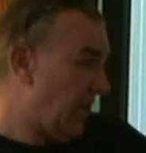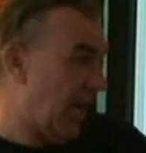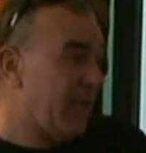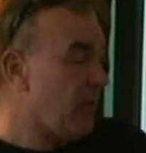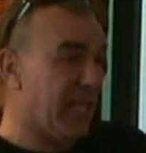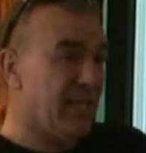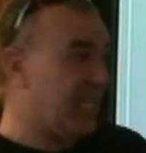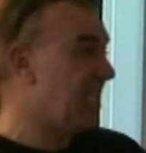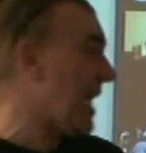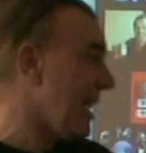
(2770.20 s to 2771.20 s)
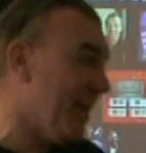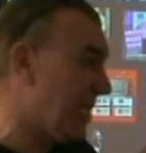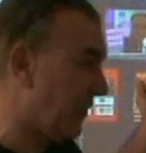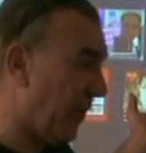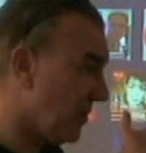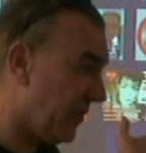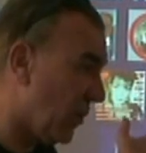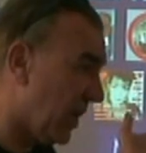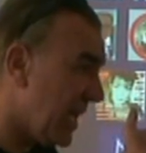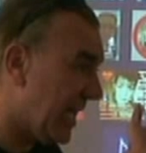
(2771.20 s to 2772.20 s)
I don't care, they can check the meters for
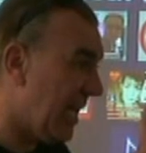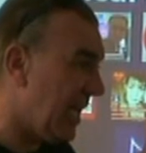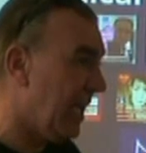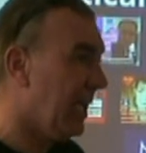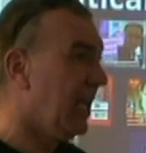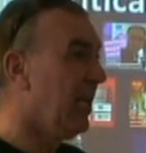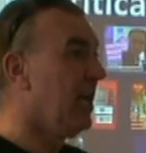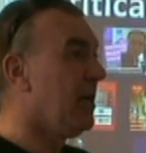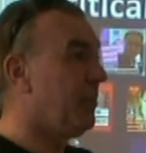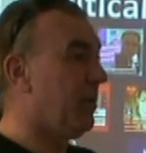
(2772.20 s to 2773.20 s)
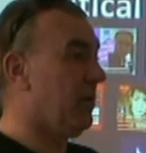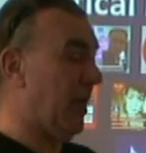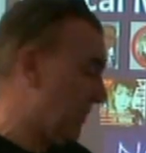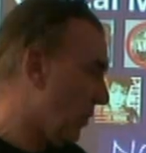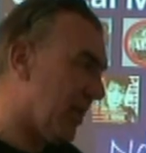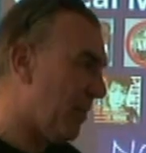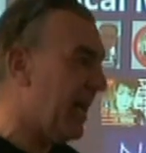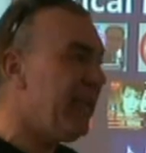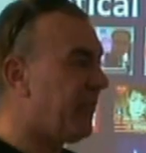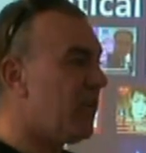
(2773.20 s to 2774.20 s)
all I care. But I'm not going to
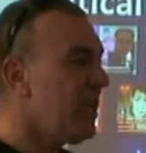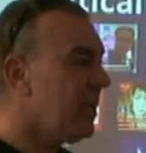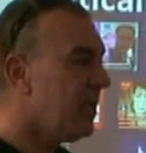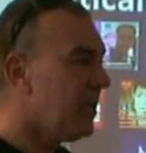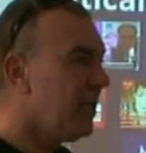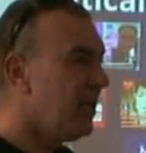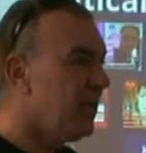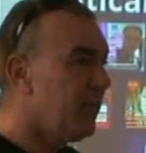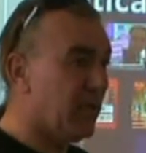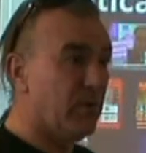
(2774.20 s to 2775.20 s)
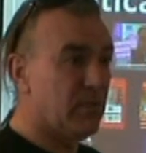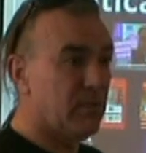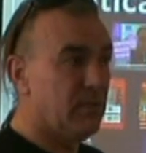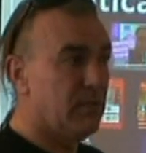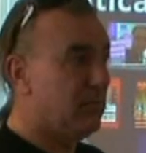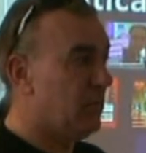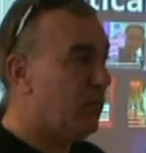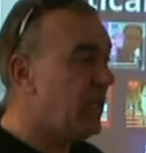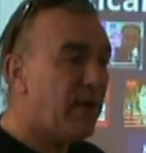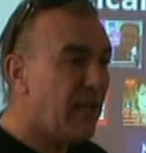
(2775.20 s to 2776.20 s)
pay for it, because
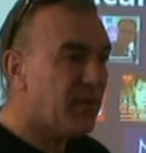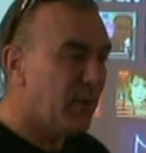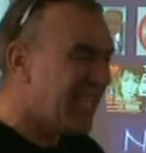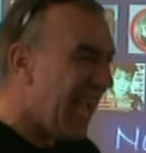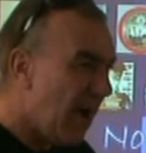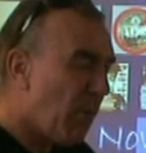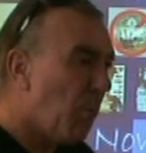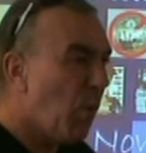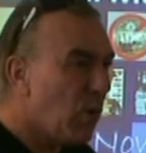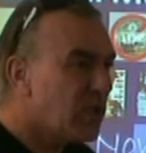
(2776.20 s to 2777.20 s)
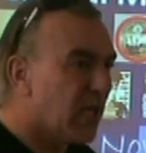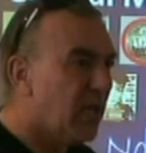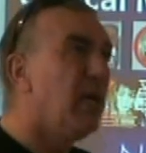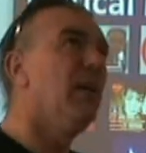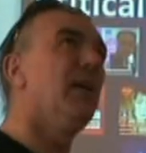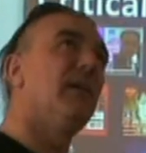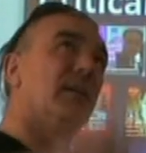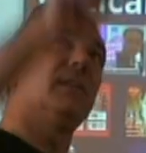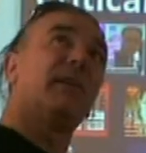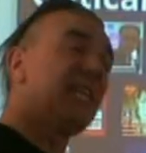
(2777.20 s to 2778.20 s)
we don't have to. It's our water.
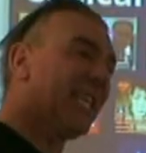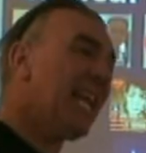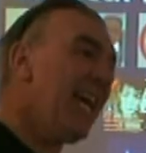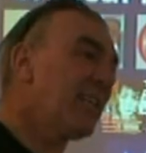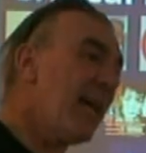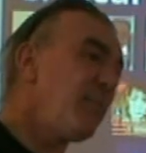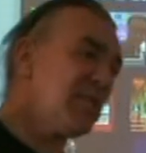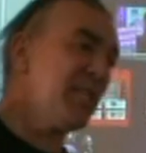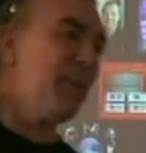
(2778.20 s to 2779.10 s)
You know, these clouds, how much do